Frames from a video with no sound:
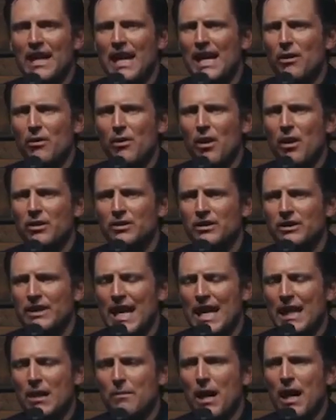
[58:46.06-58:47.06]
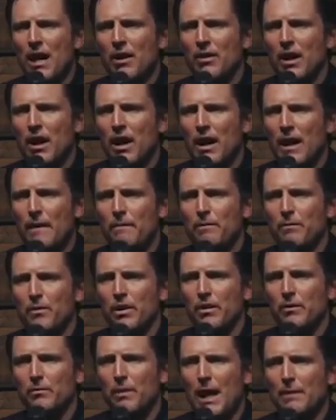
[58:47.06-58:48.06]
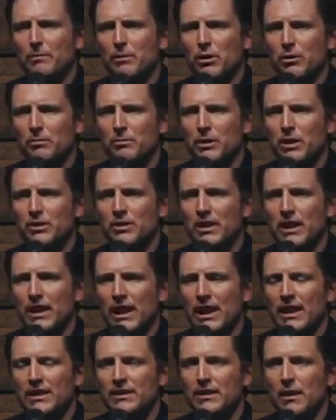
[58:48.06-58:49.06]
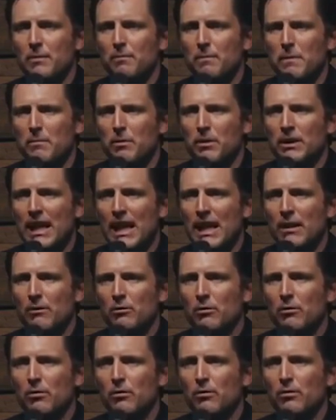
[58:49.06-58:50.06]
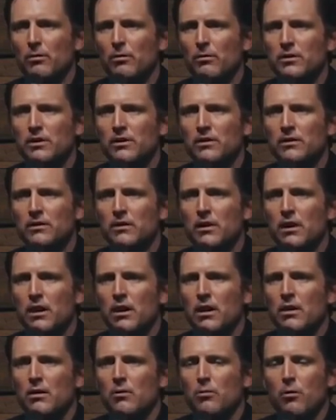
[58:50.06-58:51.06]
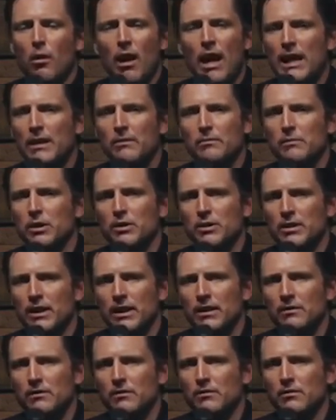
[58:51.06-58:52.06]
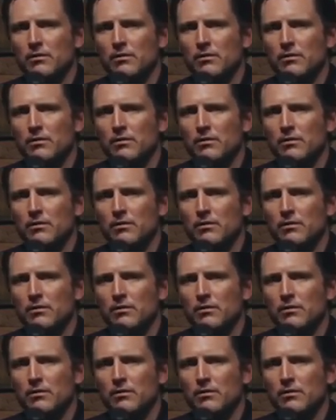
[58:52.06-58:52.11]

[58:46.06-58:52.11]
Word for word: thing I don't understand about um, popular music is some people can't write music,